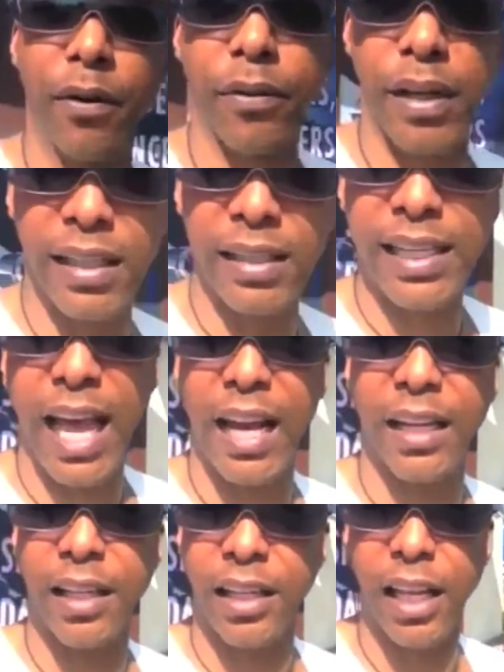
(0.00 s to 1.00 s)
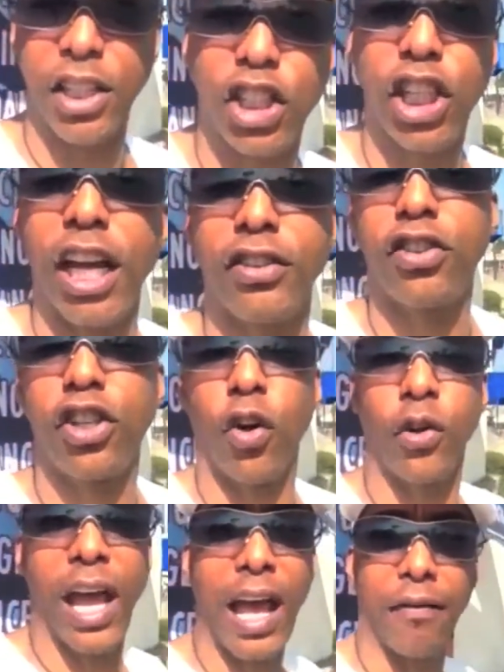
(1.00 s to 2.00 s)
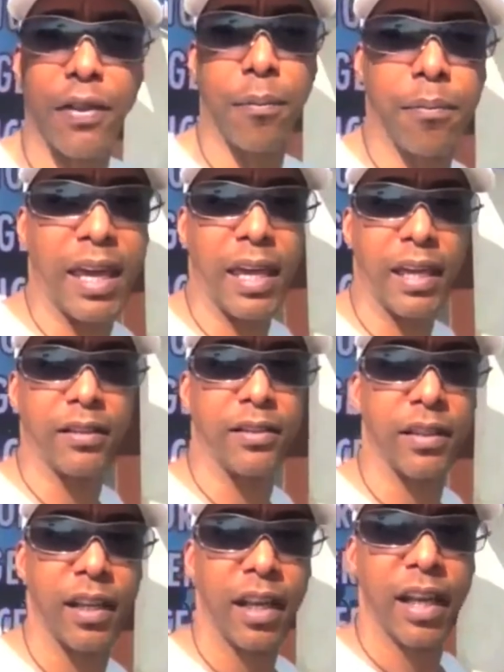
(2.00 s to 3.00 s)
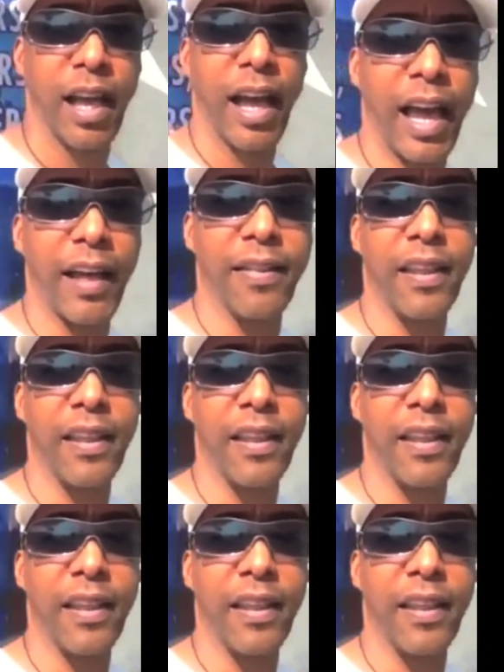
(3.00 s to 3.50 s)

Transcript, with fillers: are really talented, they just don't have the means and